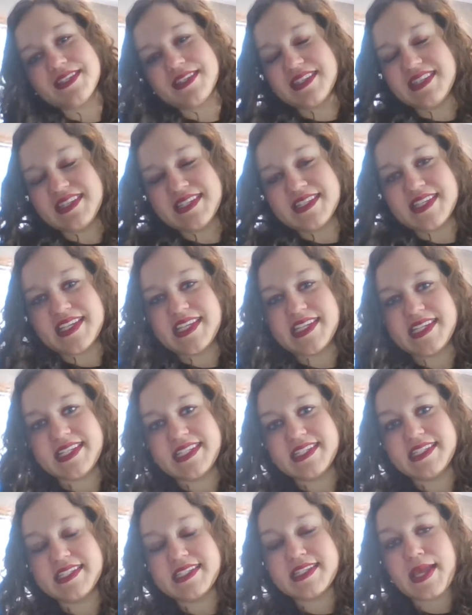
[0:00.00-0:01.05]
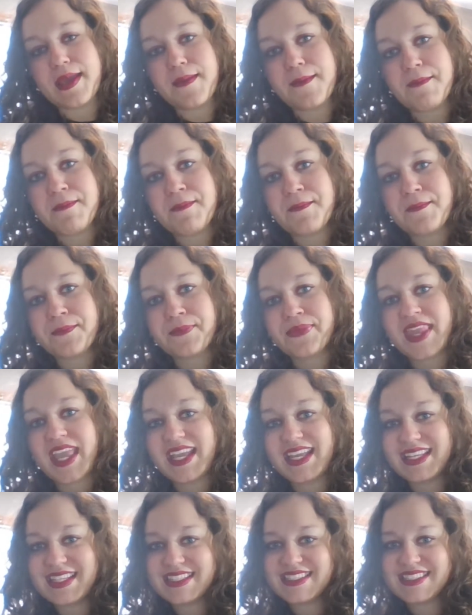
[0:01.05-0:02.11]
This is
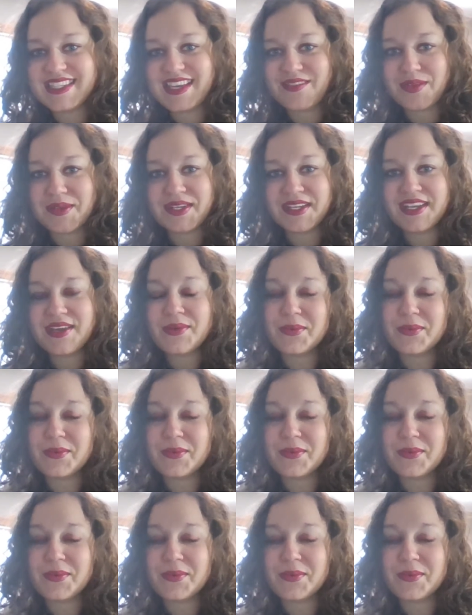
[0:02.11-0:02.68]
Devin